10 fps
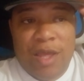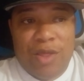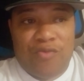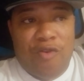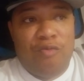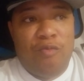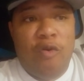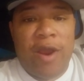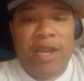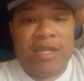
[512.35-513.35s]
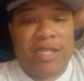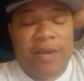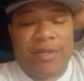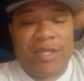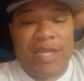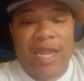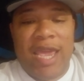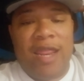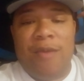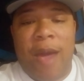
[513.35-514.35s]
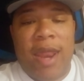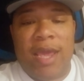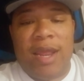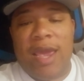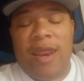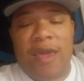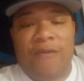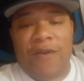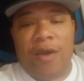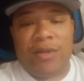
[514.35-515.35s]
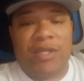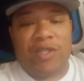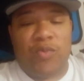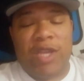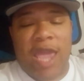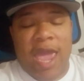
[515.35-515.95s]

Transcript: thrown more interceptions than anybody in the NFL since week